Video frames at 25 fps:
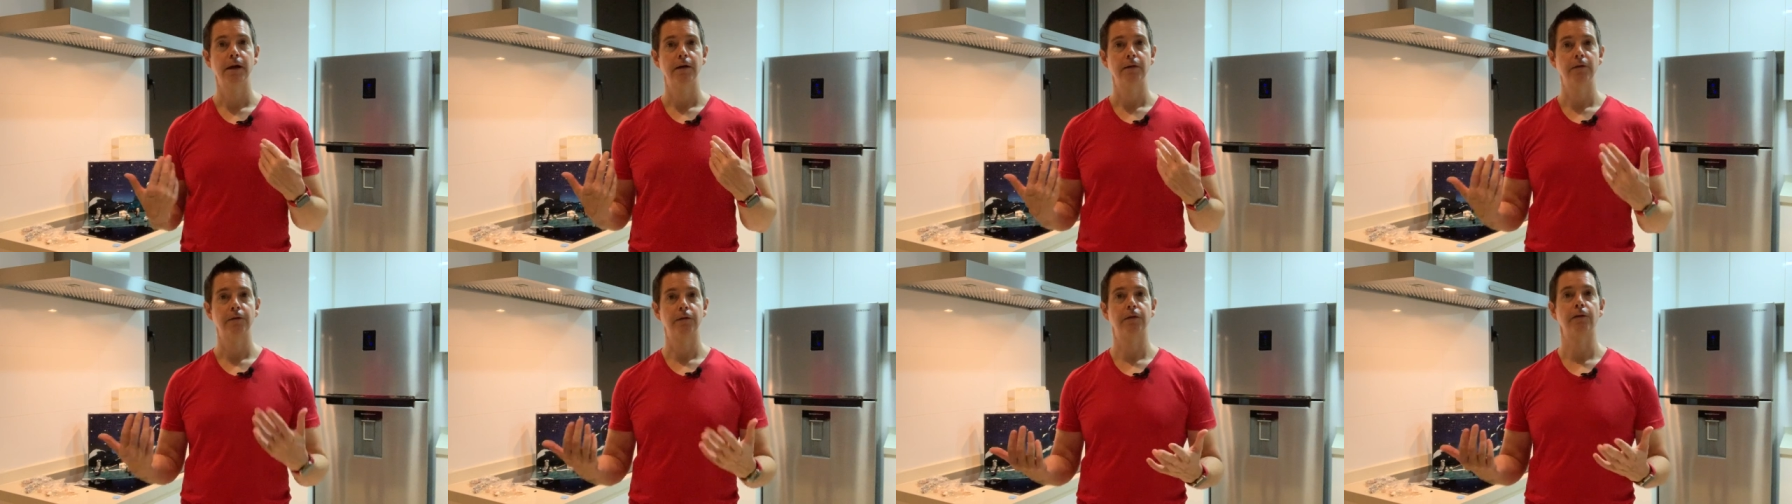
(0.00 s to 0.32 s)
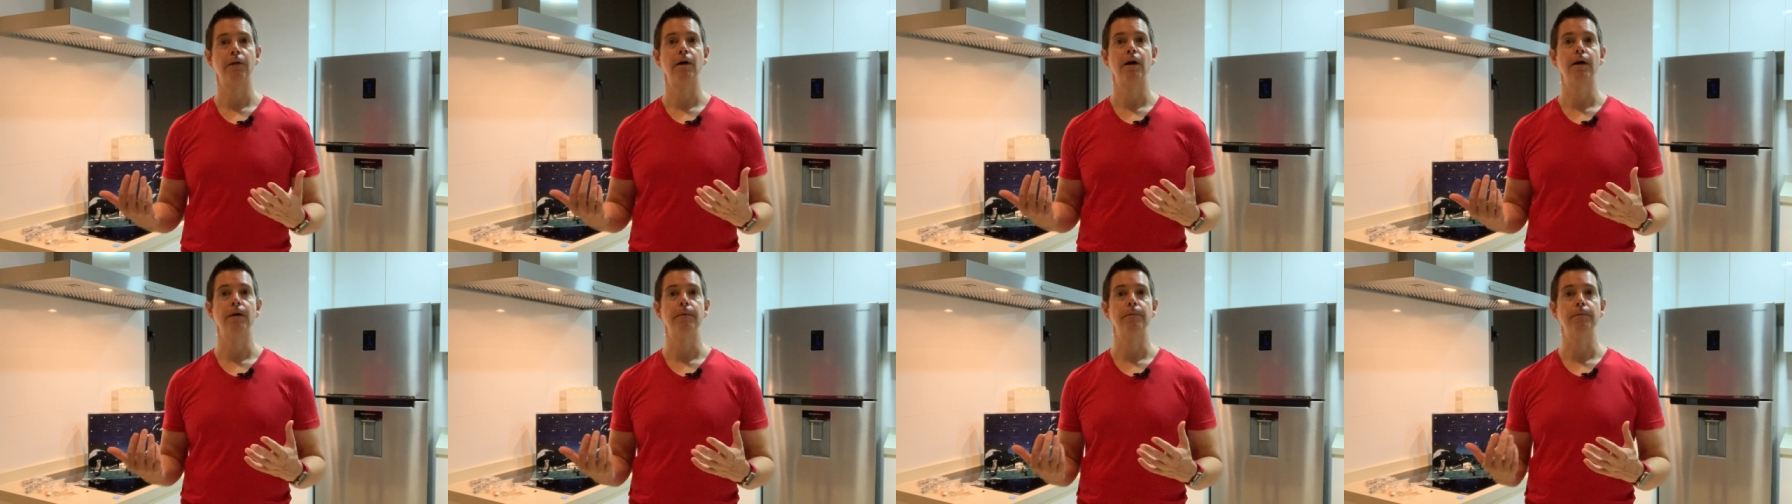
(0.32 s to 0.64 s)

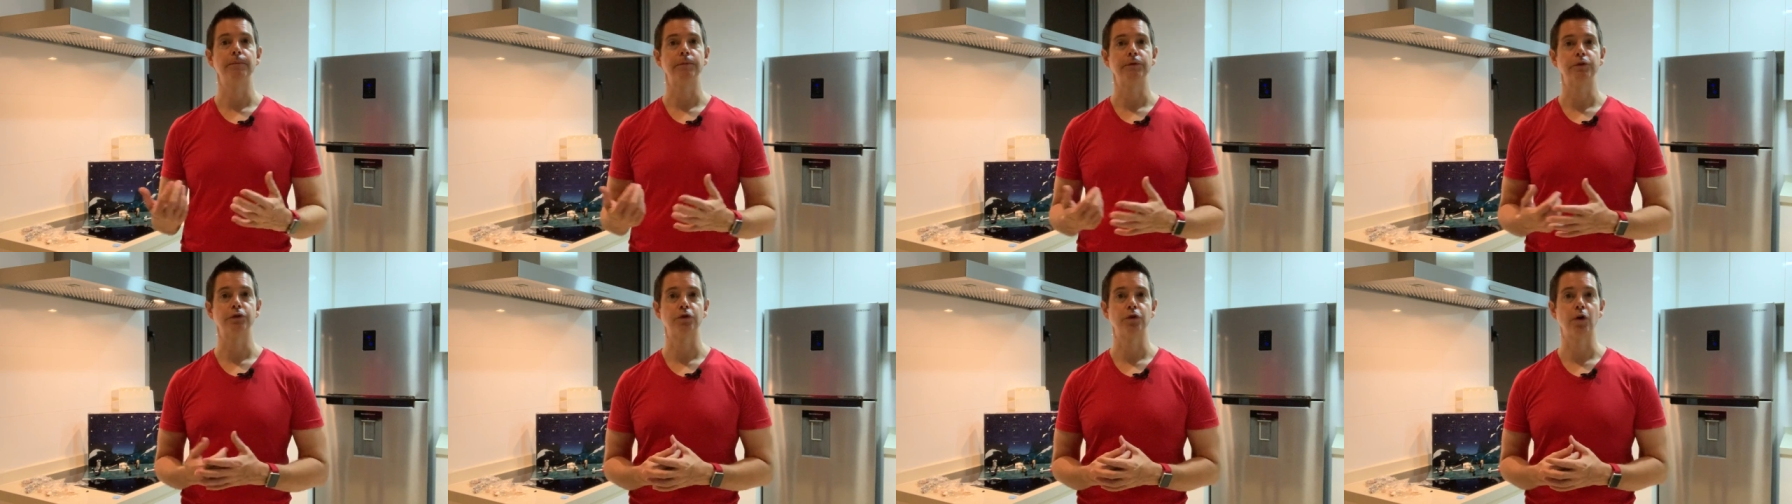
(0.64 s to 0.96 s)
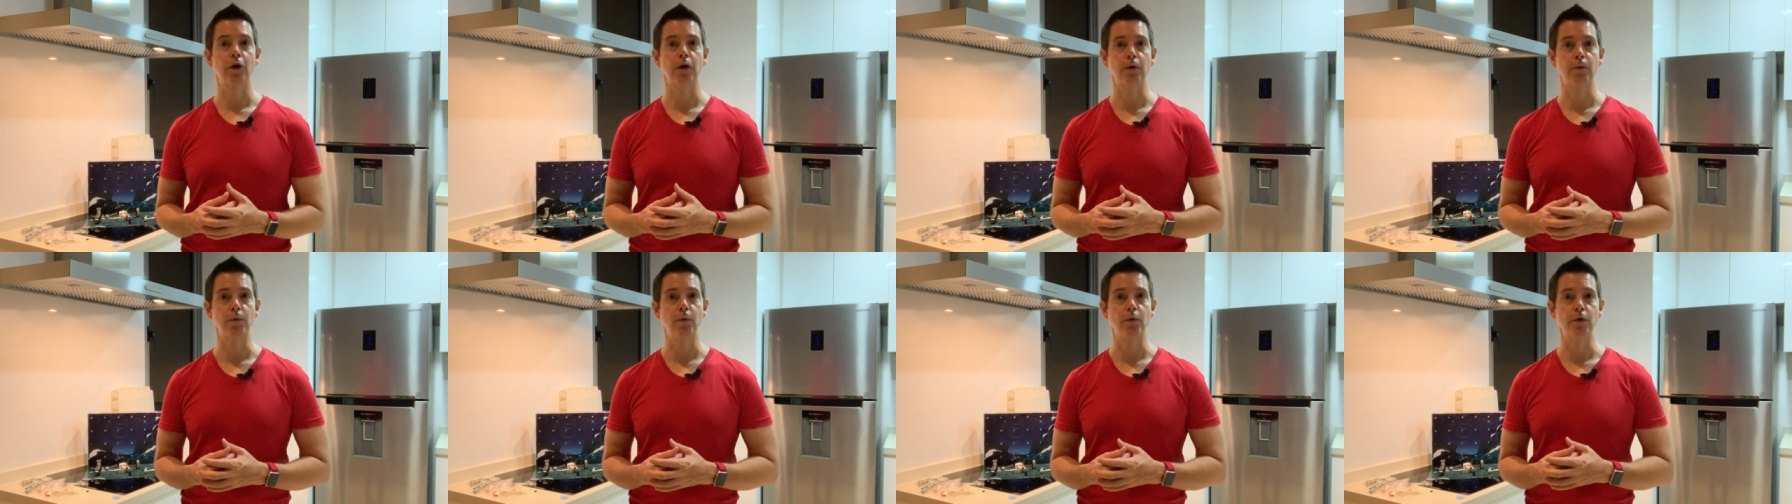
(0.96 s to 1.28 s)
from
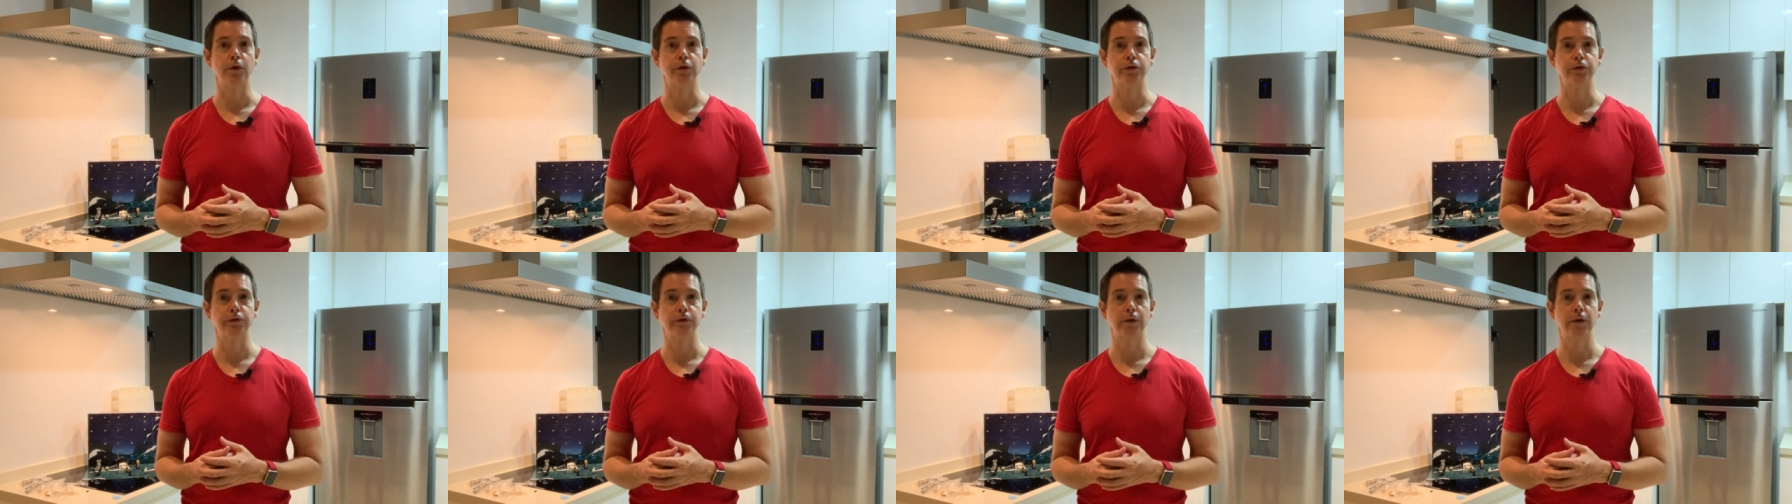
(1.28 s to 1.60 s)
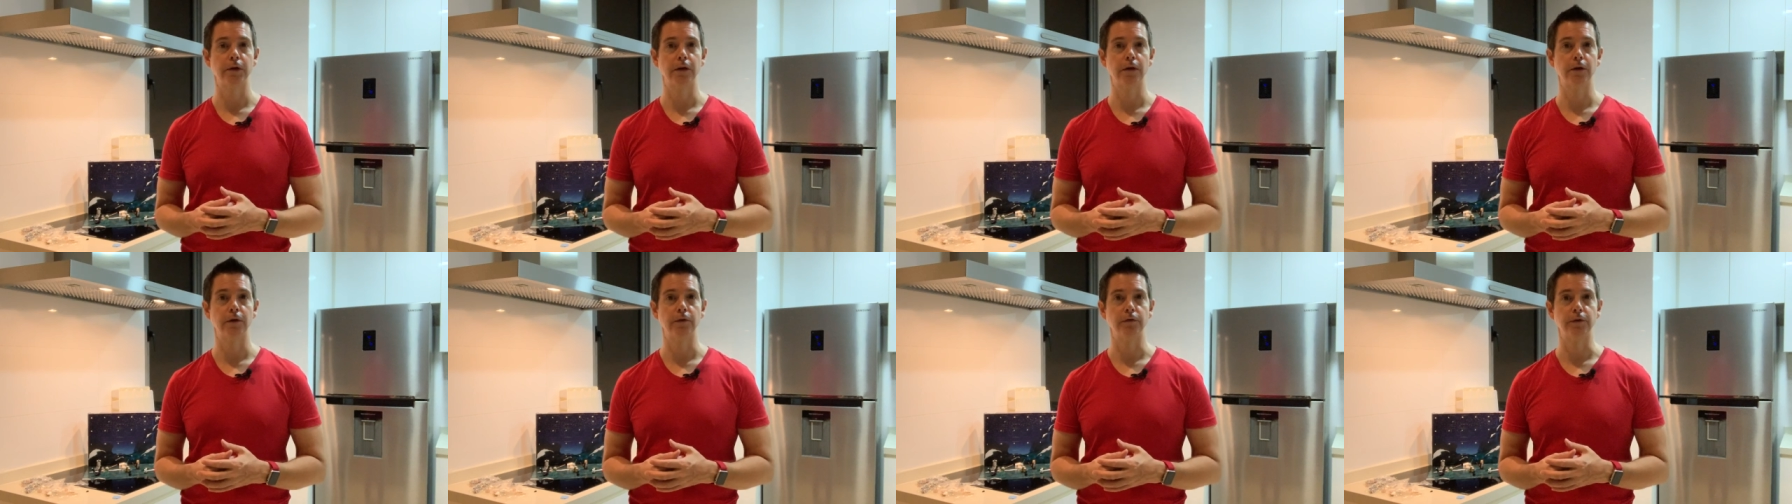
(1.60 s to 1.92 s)
Star Wars
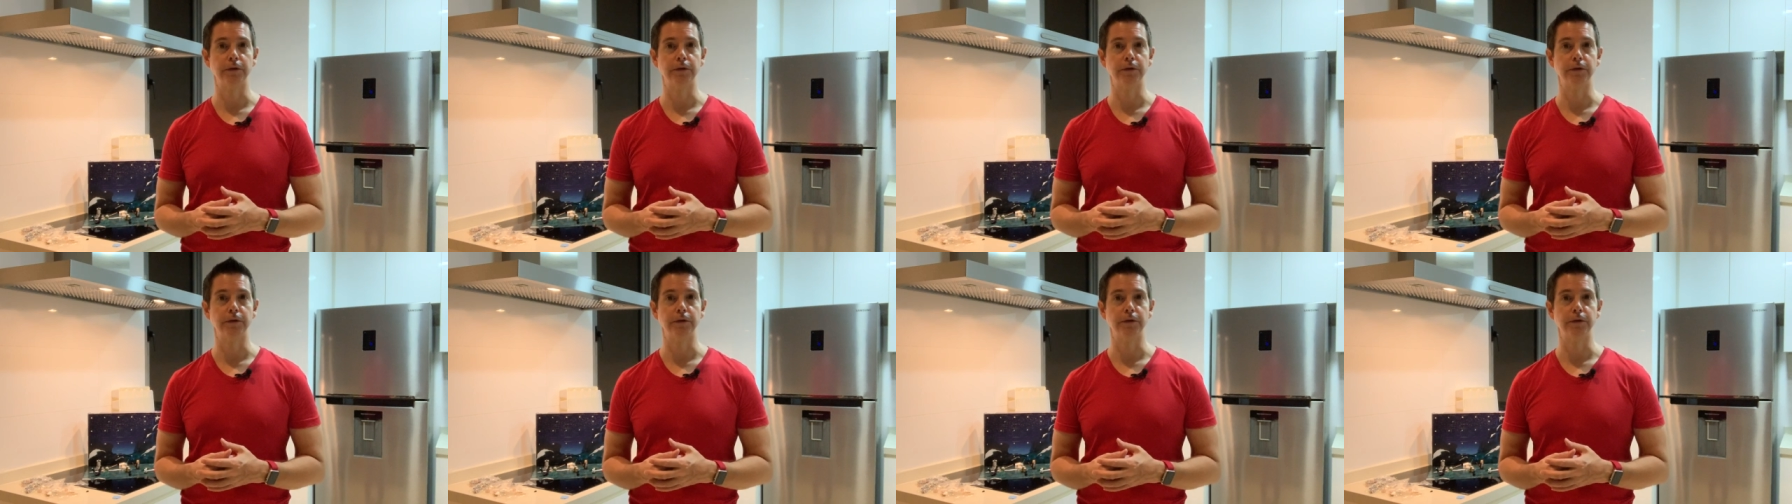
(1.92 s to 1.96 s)
uh,